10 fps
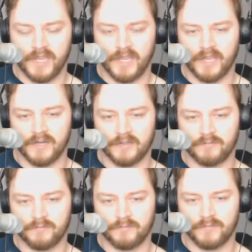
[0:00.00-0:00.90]

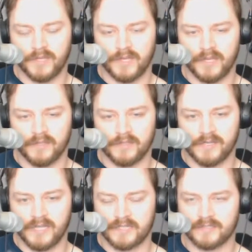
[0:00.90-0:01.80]
and
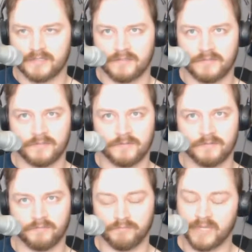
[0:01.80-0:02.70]
the next
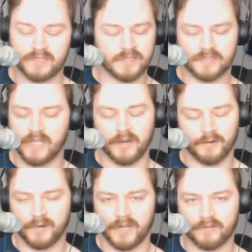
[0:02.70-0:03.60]
business day
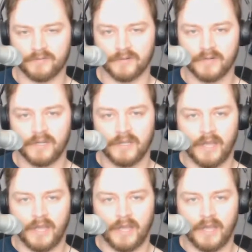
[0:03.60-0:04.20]
or whatever,